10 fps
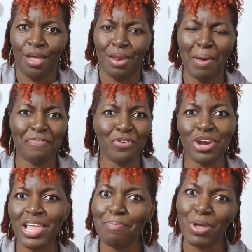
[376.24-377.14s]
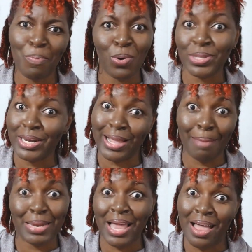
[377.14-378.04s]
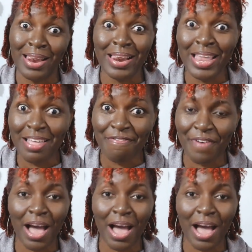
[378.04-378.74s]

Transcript: They must go dig me up out of the cabin and leave.